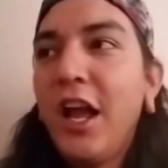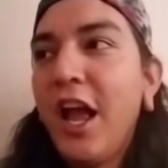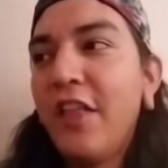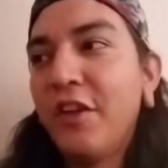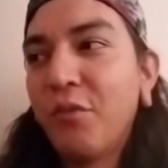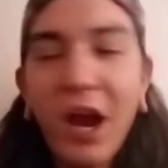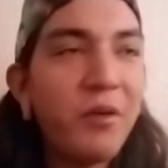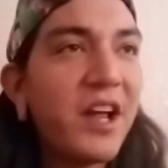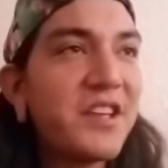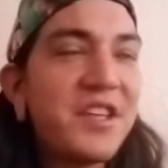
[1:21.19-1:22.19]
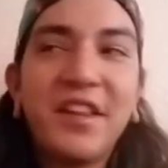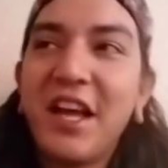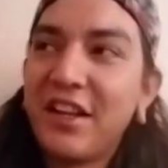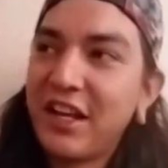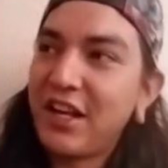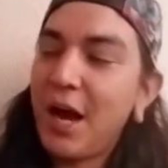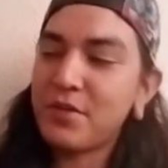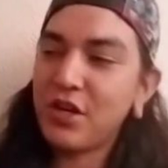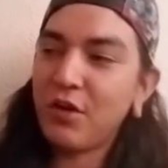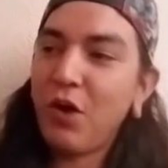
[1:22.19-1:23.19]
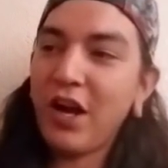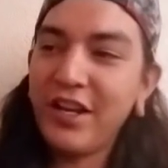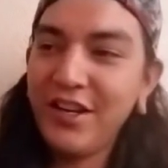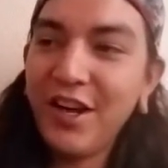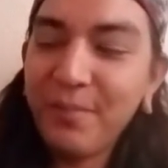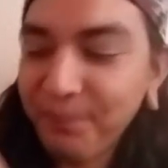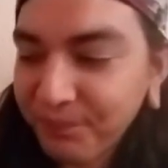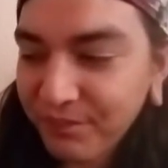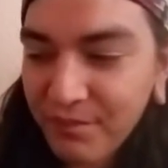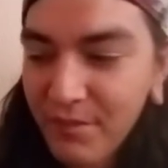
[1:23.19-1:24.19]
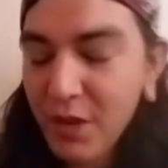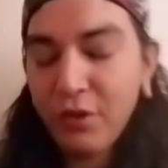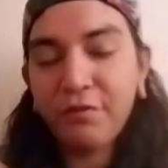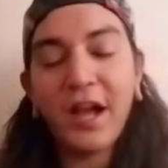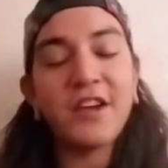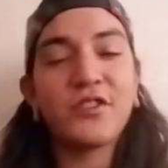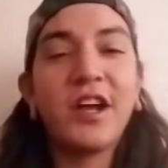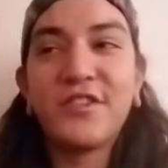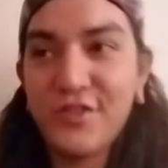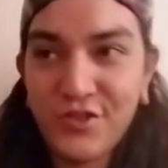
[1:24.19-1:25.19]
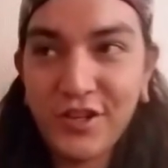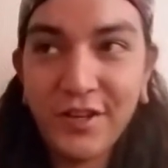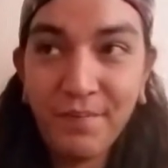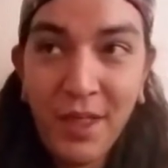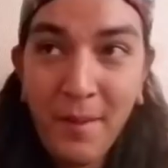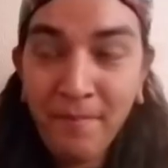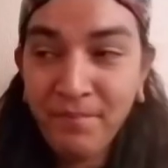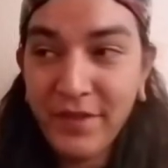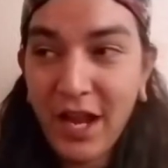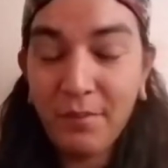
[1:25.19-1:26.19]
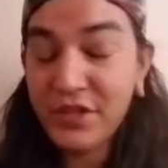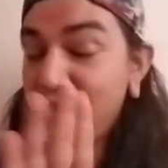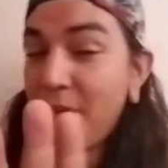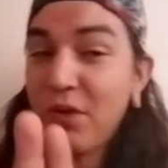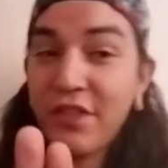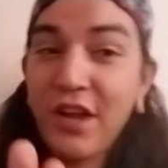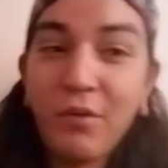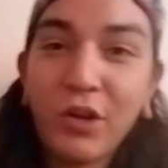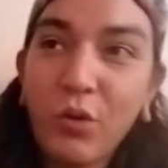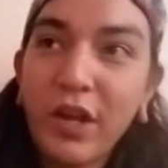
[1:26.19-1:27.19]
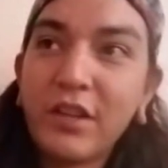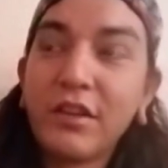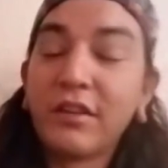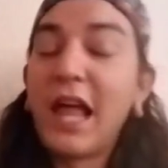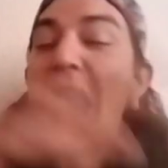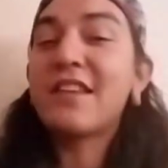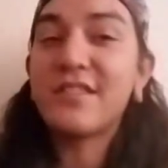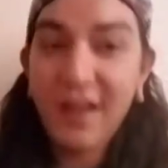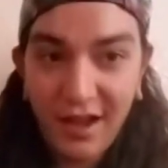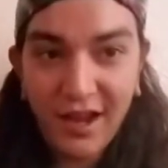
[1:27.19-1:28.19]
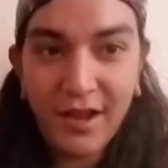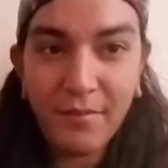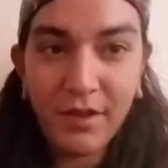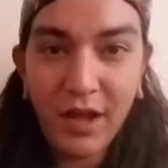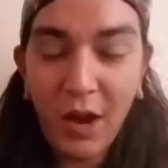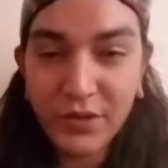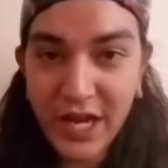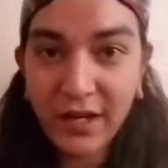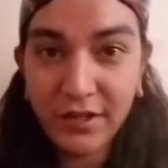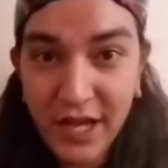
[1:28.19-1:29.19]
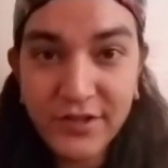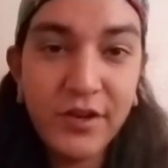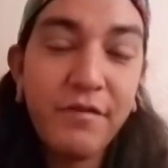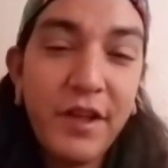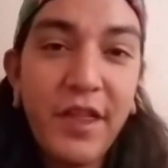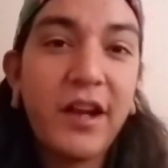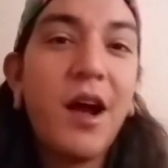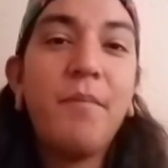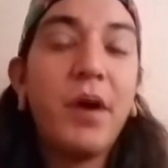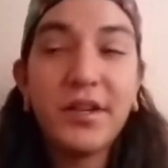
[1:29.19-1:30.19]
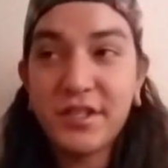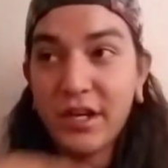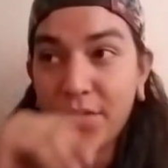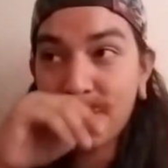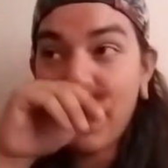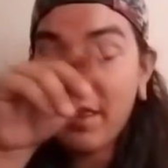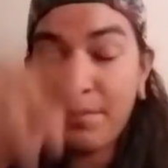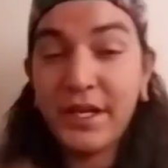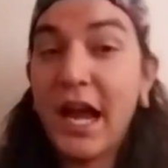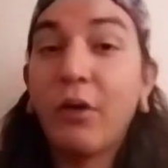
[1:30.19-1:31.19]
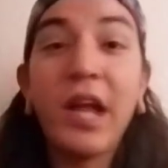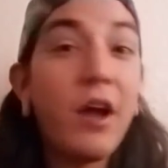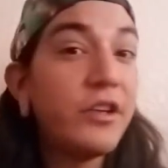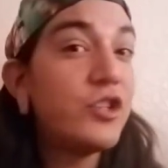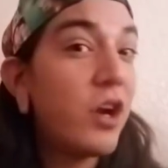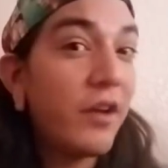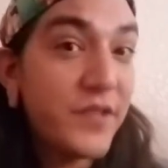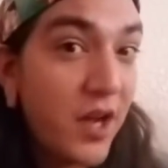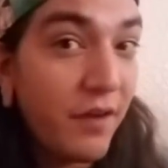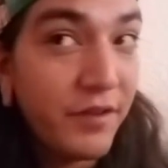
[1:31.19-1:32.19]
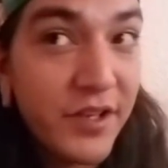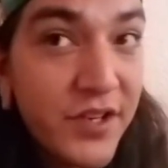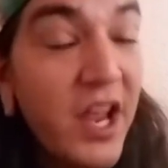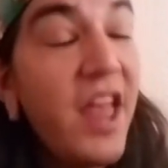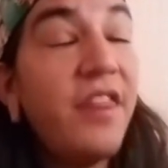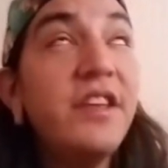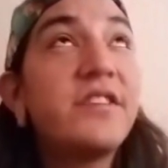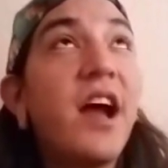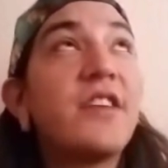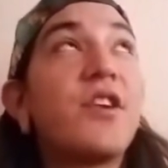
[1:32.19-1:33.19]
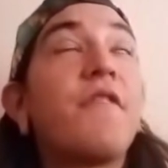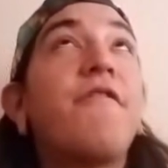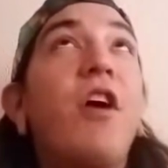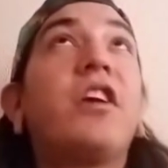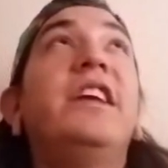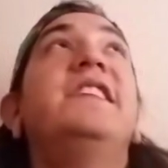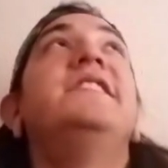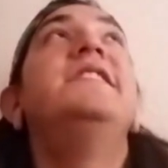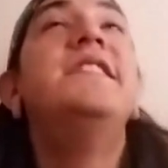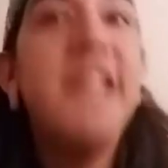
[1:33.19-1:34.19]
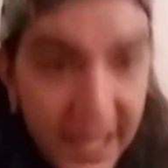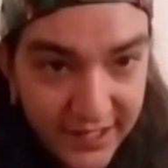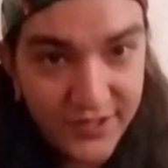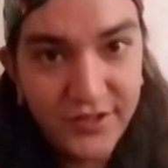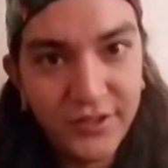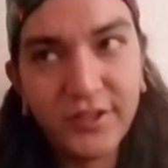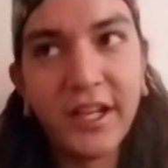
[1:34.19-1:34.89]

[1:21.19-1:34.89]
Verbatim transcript: And then right when I said that, like, cops started walking up with flashlights and shit. Now, I'm gonna stop right there real quick. The last time I was at a desert event that got busted, it was by the Pinal County Sheriff's Office. These guys are fucking dicks, dude.